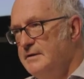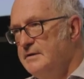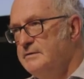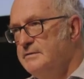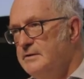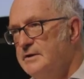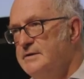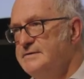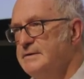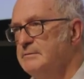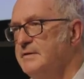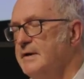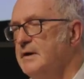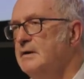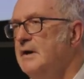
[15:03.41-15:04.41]
You can look and see
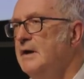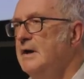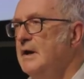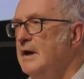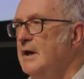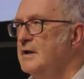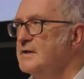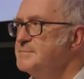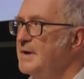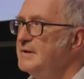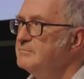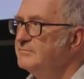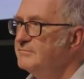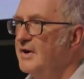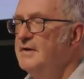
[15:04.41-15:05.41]
what they are. And I
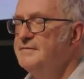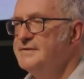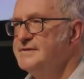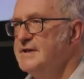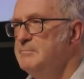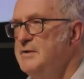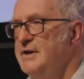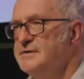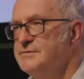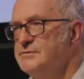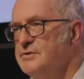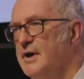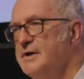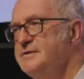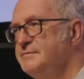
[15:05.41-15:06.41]
spent 5 to 10 minutes
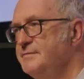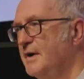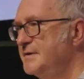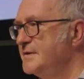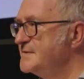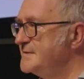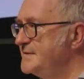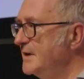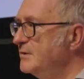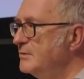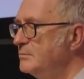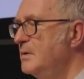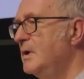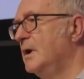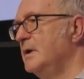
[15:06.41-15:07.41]
trying to find a
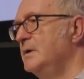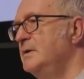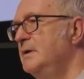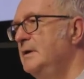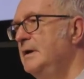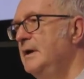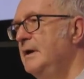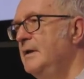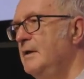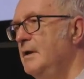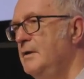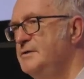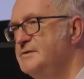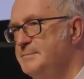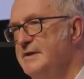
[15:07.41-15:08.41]
single one
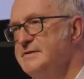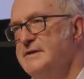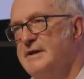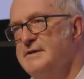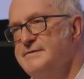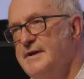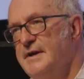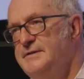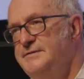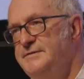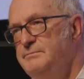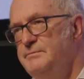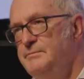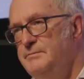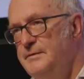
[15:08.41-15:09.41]
whose specialité
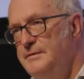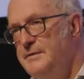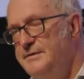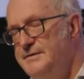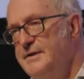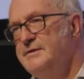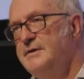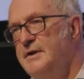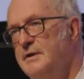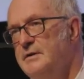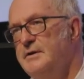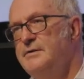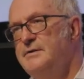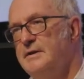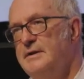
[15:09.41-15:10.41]
didn't
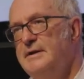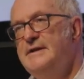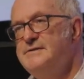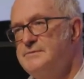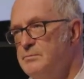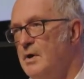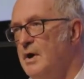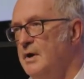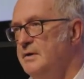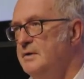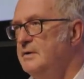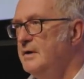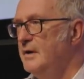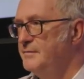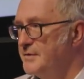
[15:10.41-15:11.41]
include at least one
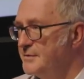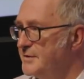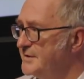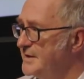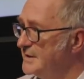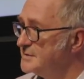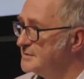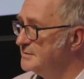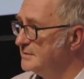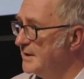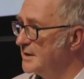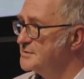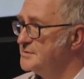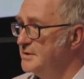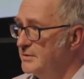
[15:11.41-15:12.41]
of the traditional
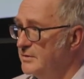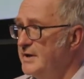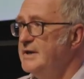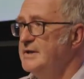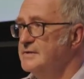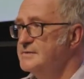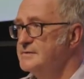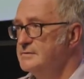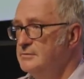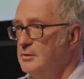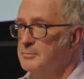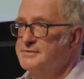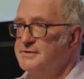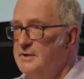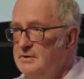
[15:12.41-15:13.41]
luxury ingredients:
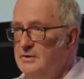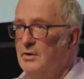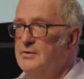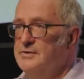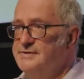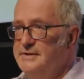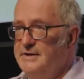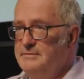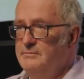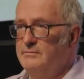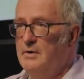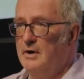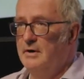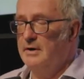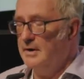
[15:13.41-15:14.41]
lobster, langoustine,
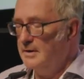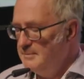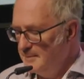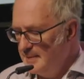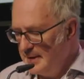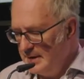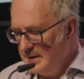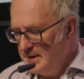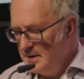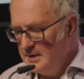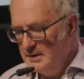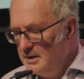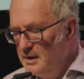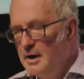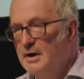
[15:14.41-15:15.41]
foie gras.
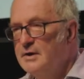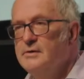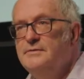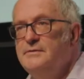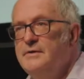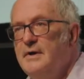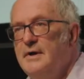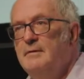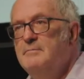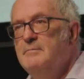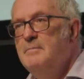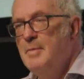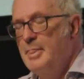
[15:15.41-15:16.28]
I couldn't do it.